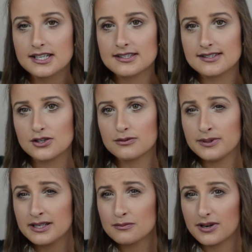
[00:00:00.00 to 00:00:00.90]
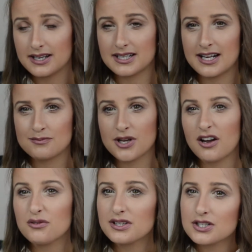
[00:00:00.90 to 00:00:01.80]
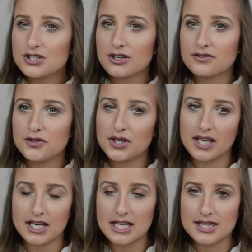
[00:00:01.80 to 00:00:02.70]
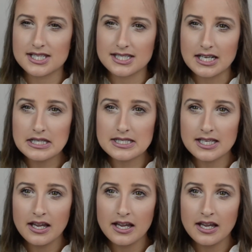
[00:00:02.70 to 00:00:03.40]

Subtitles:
It's a European brand, and I'm not really sure if you can get it in the States.